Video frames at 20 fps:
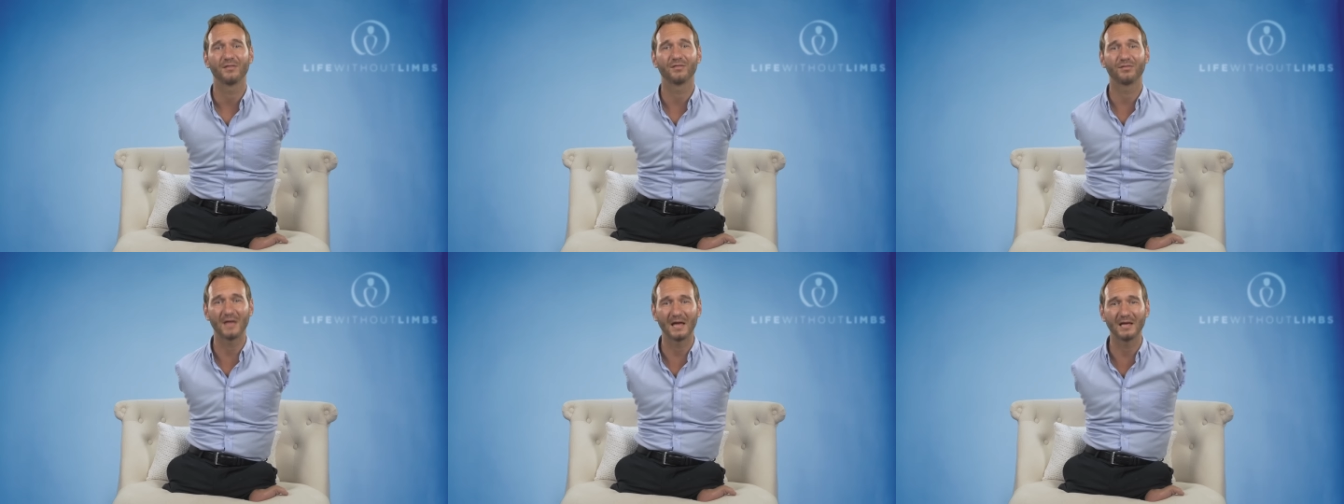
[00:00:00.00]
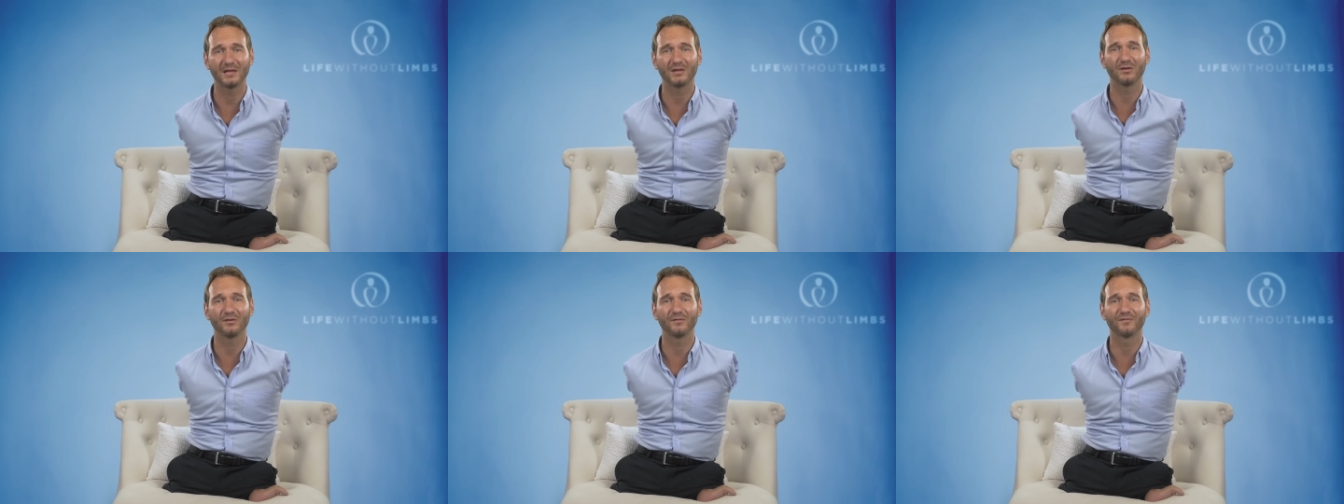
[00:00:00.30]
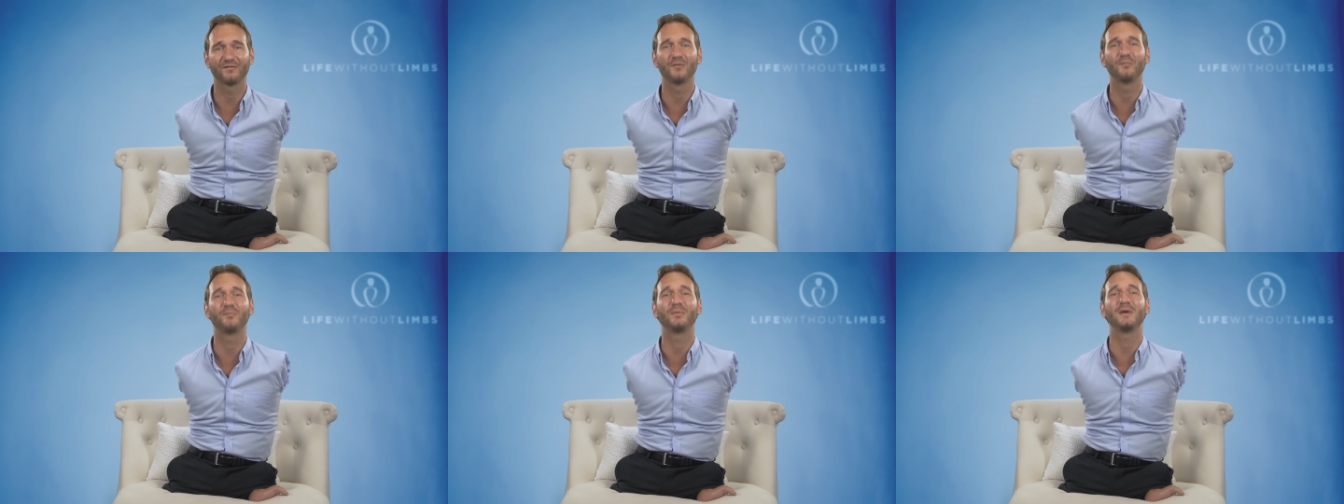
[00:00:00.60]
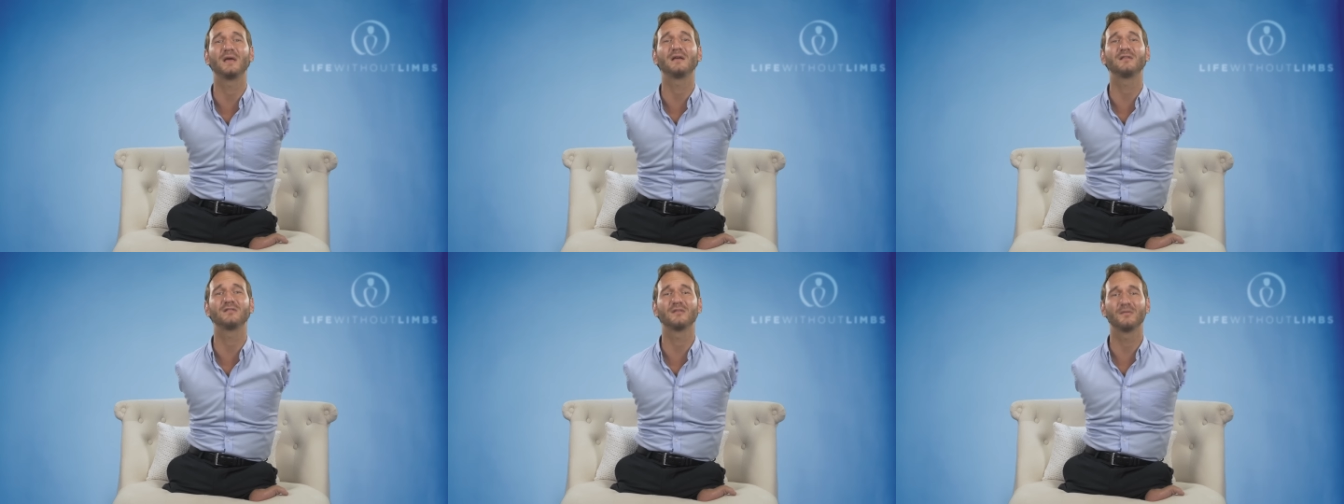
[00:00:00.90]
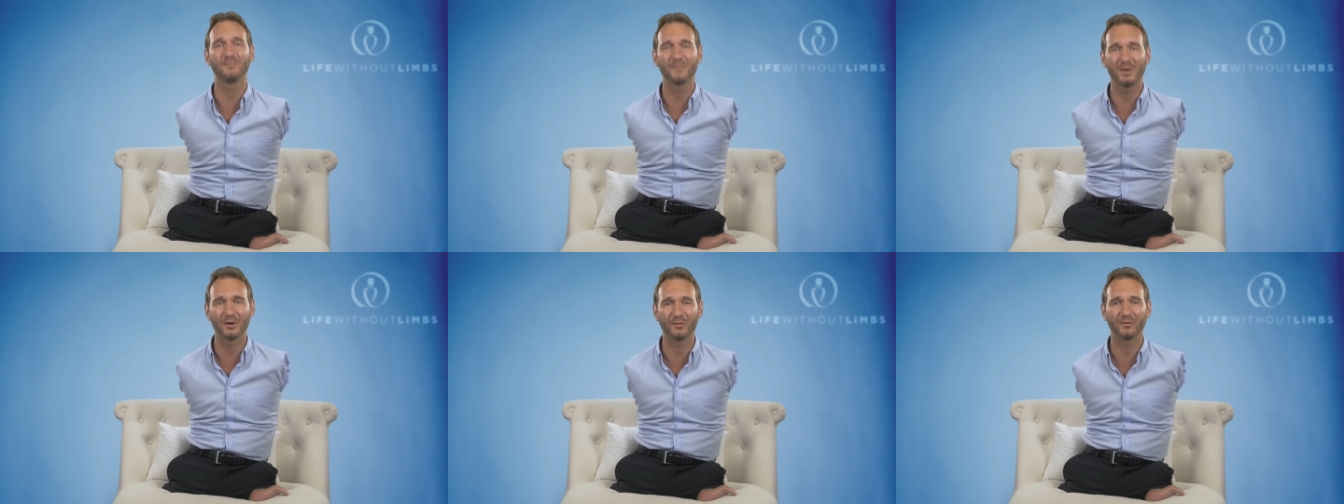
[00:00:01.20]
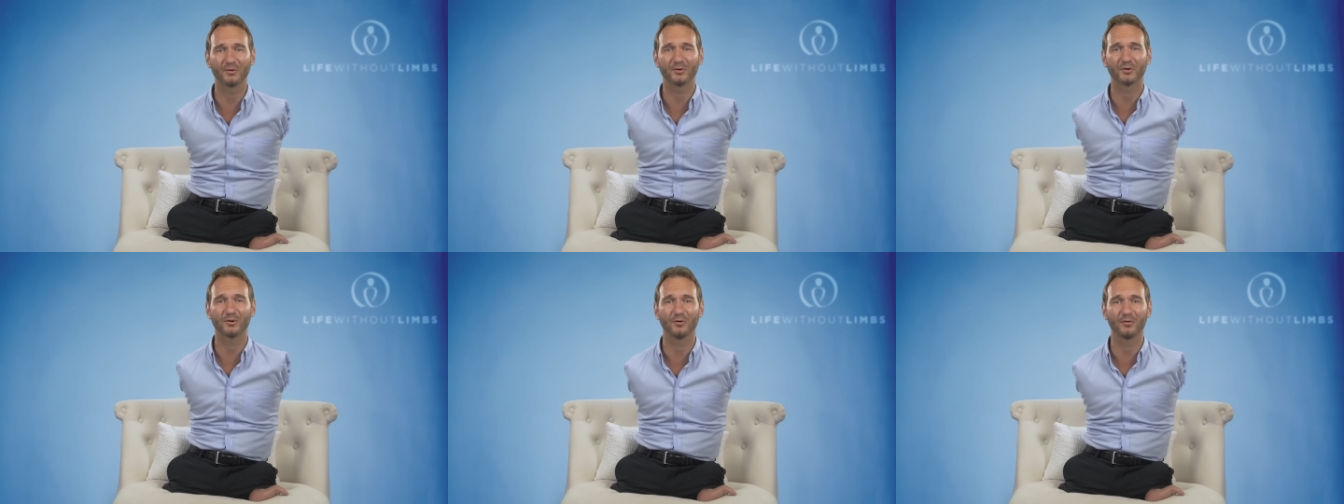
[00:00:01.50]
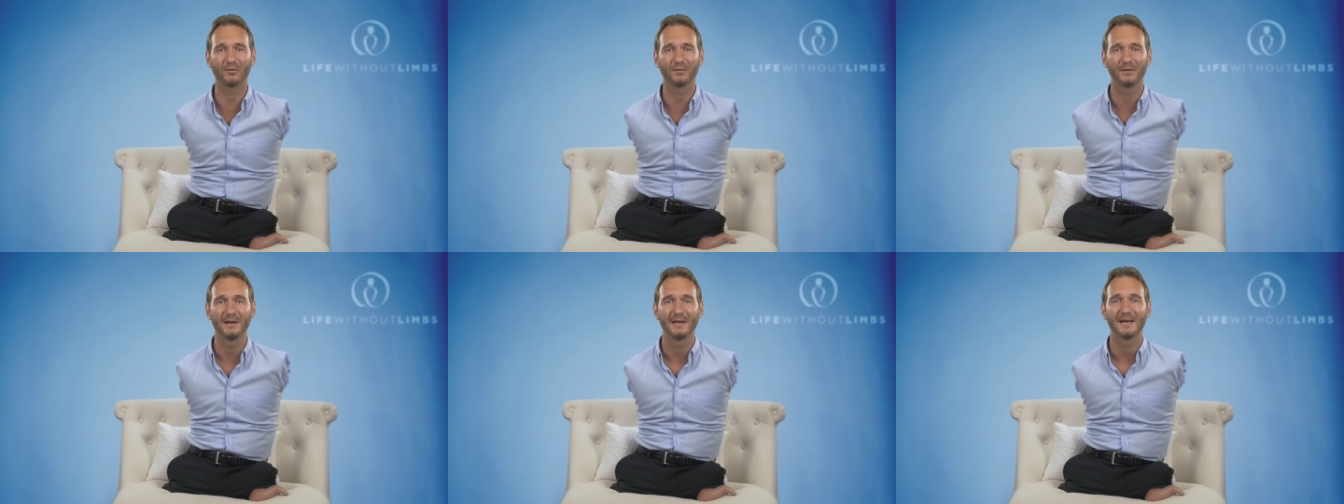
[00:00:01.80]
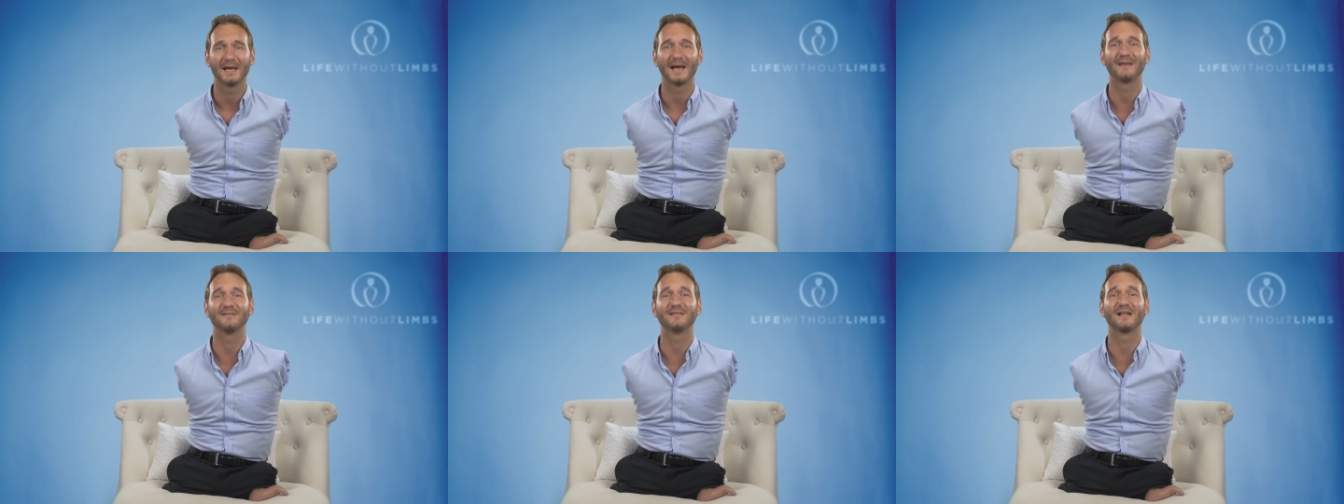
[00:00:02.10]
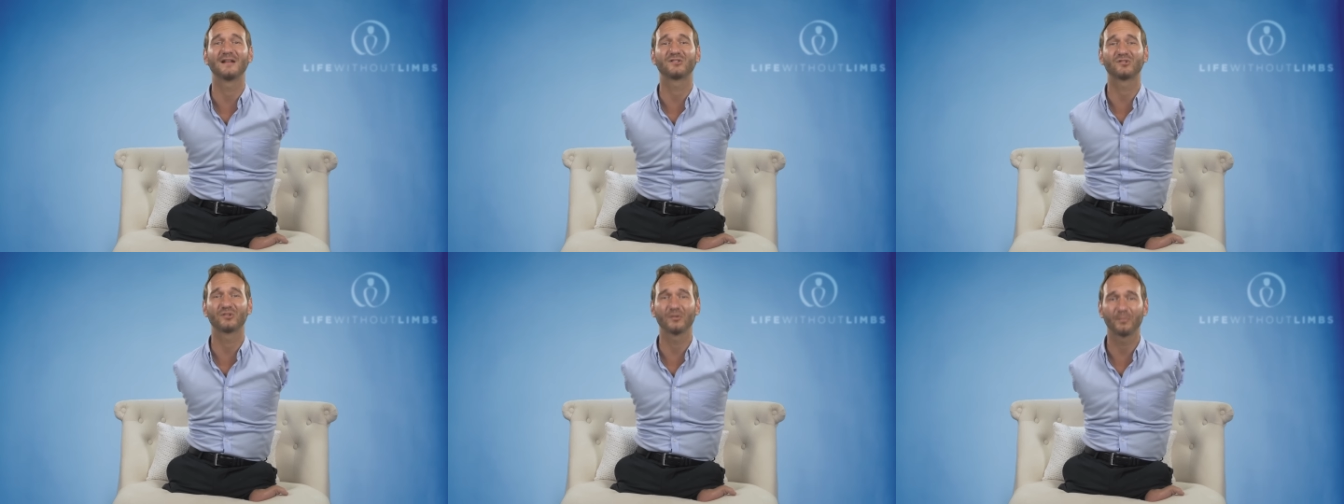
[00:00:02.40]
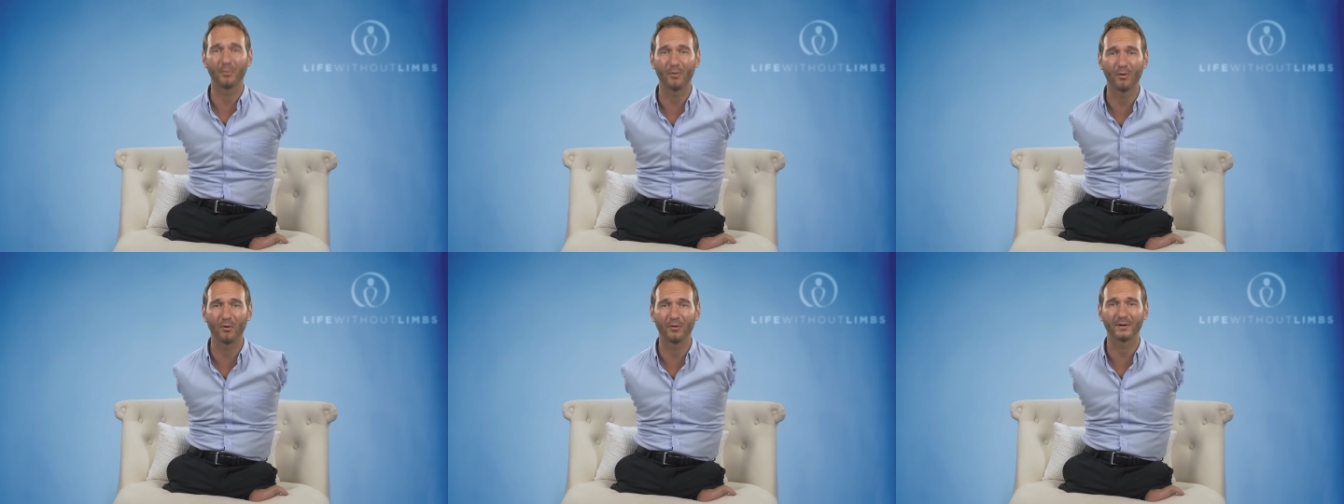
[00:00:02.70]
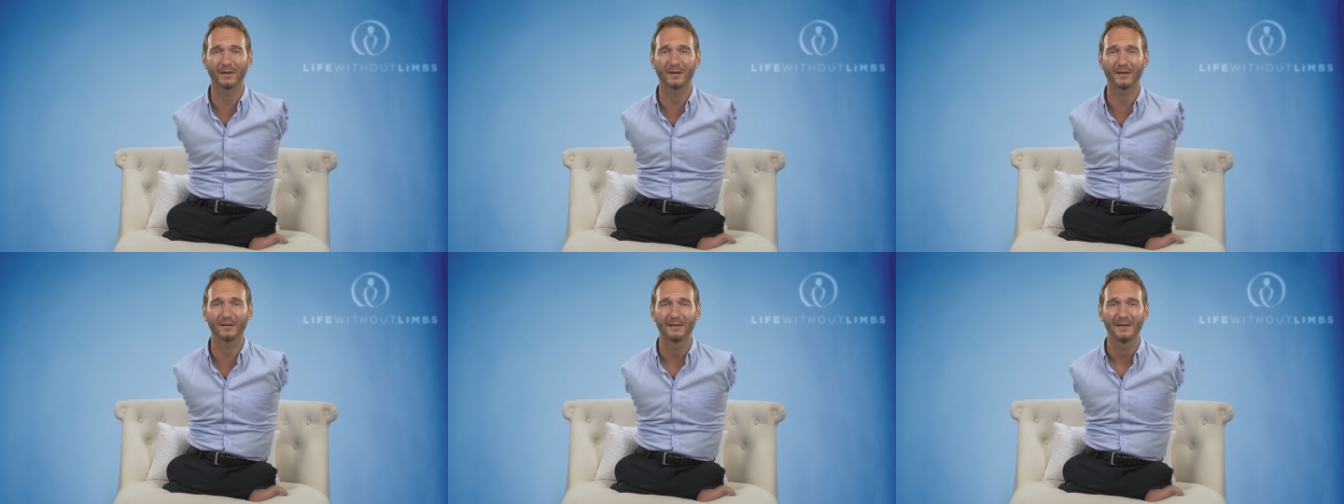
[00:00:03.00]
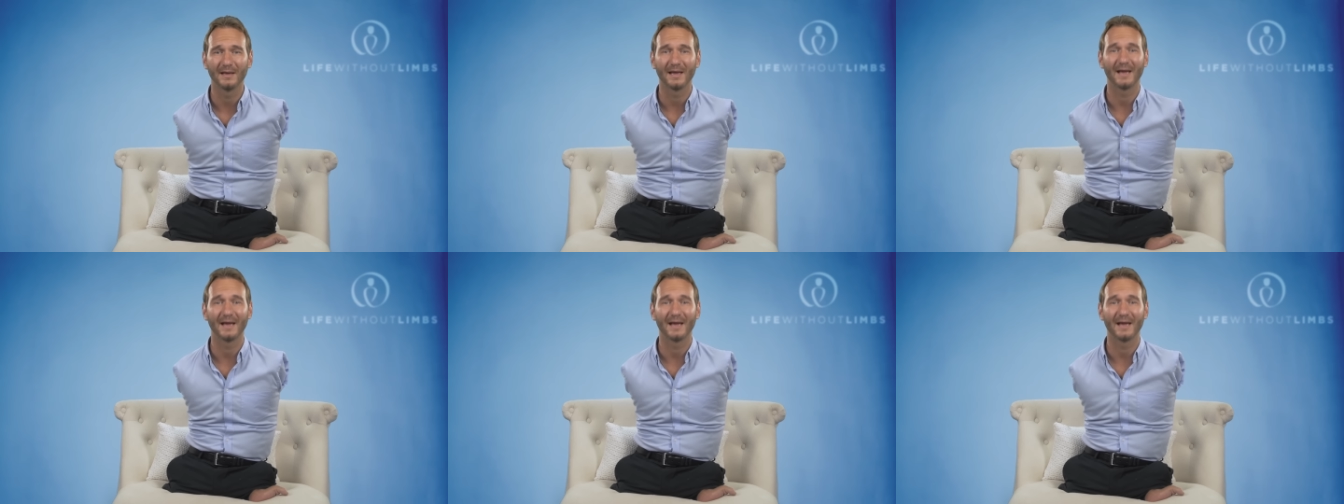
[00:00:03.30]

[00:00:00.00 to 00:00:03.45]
Thank you for being the miracle and that supporter